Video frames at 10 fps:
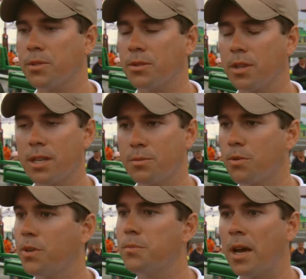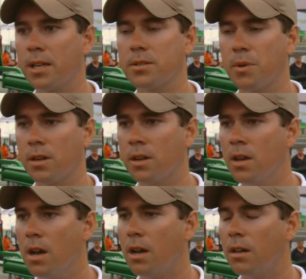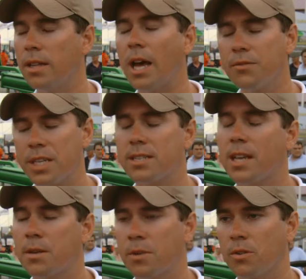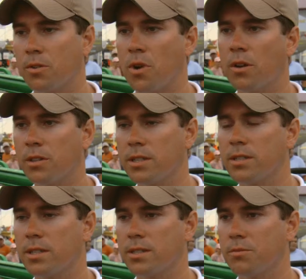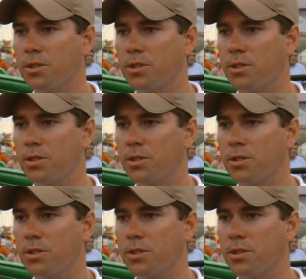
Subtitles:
So the customer feedback has been a lot of excitement around this system,